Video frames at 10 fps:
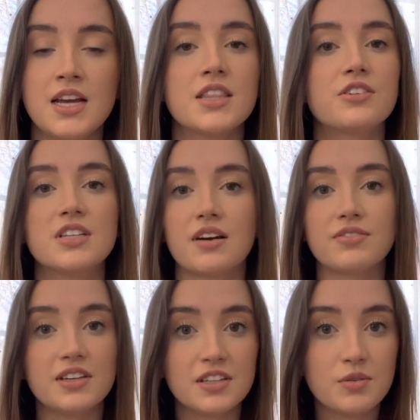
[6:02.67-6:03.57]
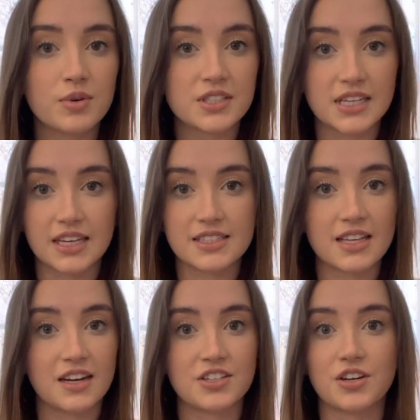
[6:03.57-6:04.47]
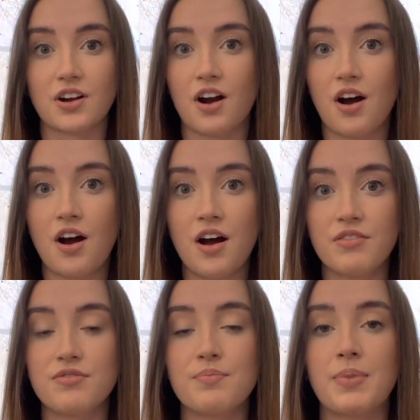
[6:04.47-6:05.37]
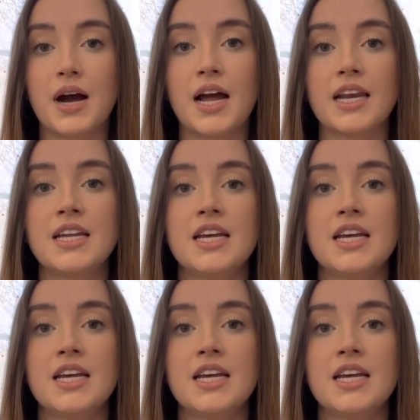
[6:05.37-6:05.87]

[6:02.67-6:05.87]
there definitely were days that I took off, but